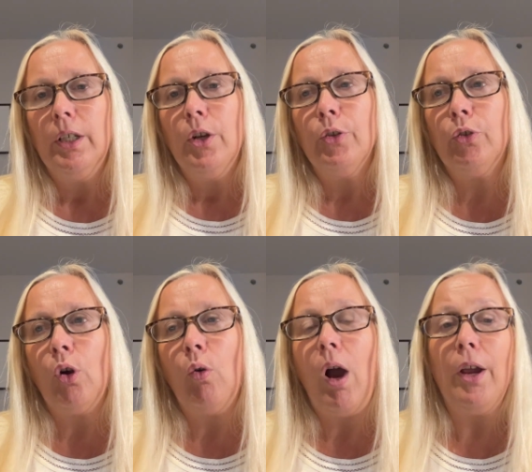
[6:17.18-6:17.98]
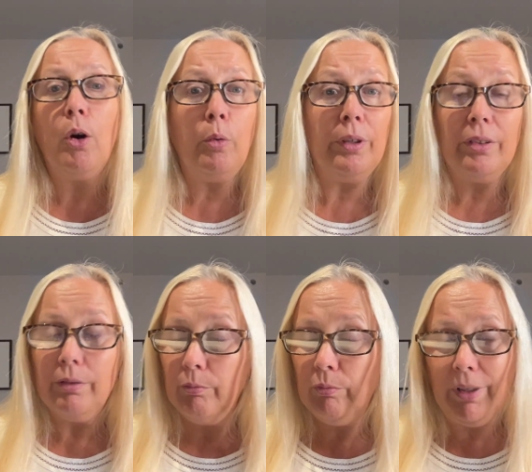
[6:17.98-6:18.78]
So I always
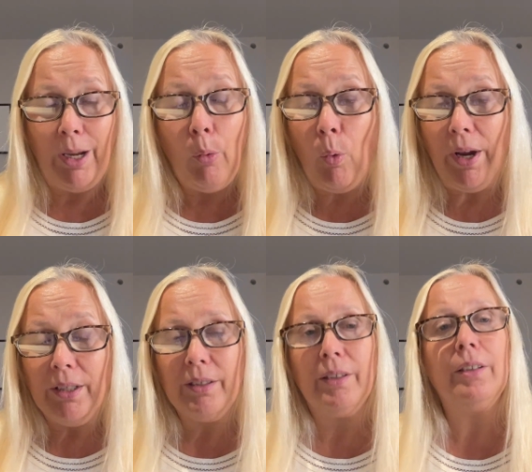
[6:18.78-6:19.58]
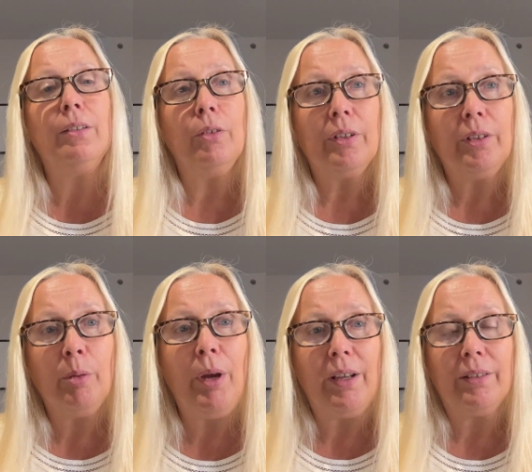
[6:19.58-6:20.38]
get white because it looks the
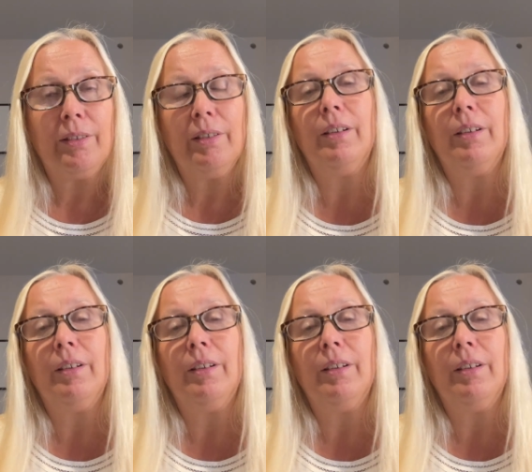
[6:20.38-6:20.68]
best